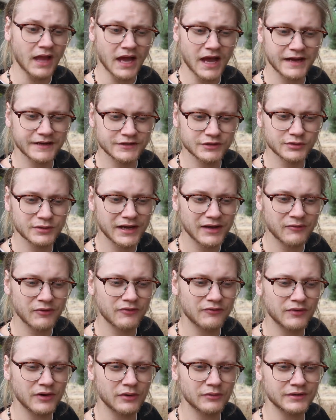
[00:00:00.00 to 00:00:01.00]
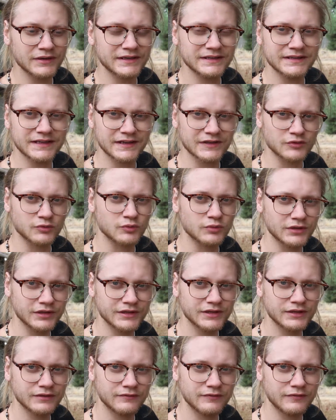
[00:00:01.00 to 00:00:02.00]
I do have a phone. It takes
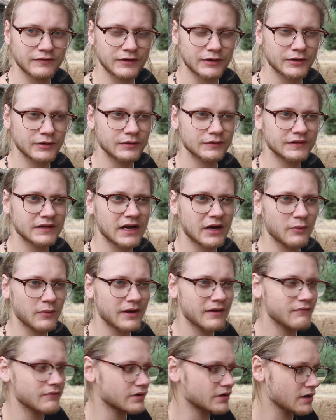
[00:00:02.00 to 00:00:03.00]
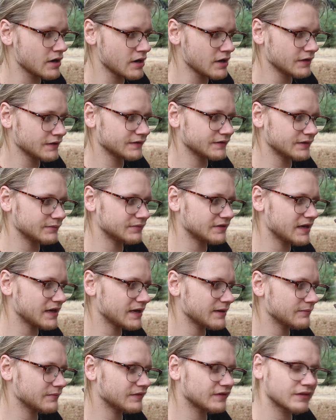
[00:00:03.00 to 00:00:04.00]
really good photos. However,
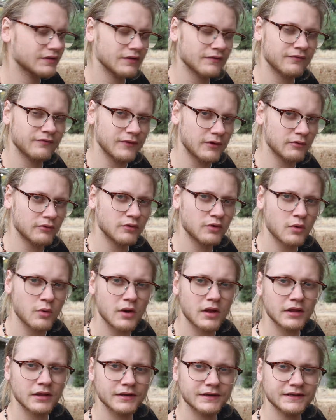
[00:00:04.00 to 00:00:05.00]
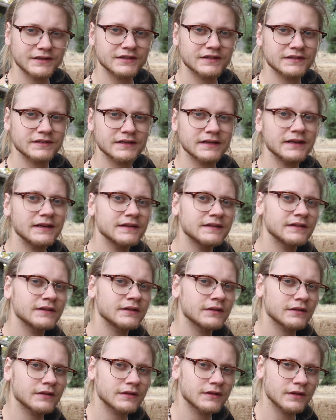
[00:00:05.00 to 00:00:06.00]
sometimes the phone quality just
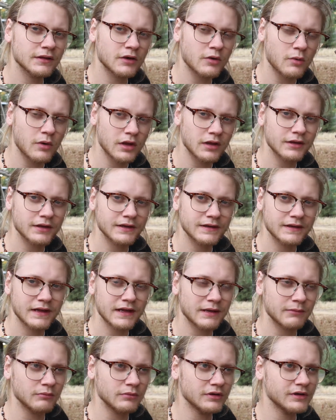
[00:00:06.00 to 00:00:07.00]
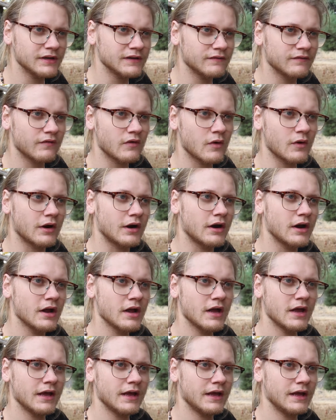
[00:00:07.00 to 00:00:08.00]
isn't the quality that I'm looking for,
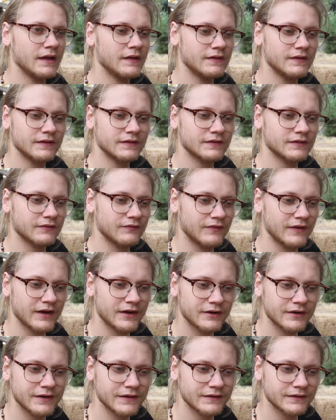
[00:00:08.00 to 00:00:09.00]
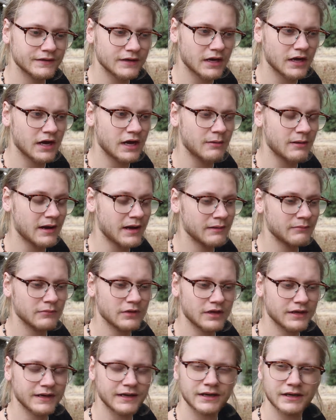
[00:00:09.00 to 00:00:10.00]
and this varies. I'm
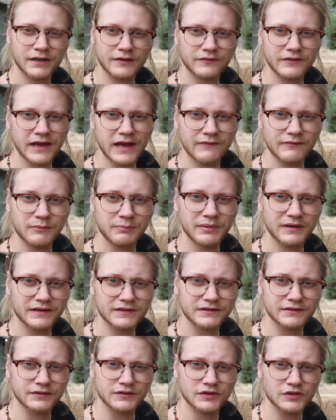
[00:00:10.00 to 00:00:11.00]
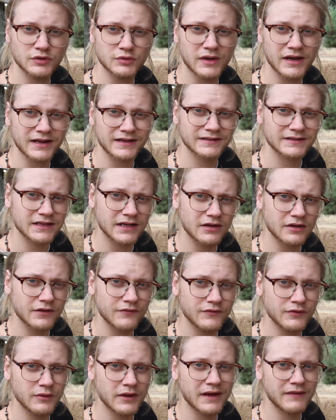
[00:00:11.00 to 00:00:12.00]
lucky enough to have the Pixel 2 XL.
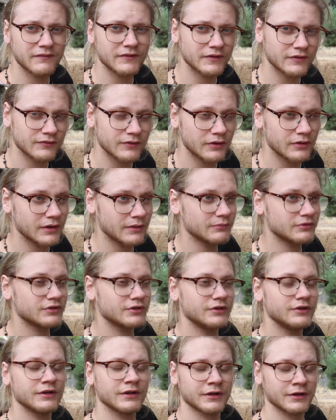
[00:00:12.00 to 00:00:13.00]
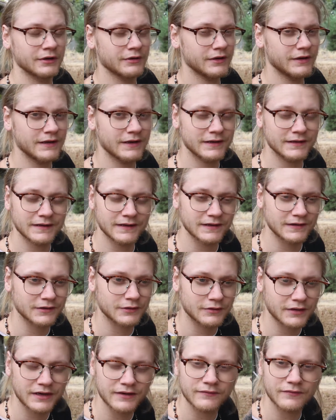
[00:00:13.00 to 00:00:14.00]
If you have this phone, I'm sure you can agree that it
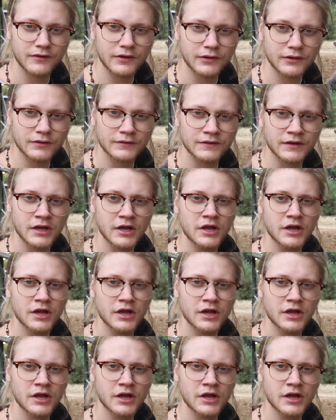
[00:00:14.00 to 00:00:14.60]
takes great photos,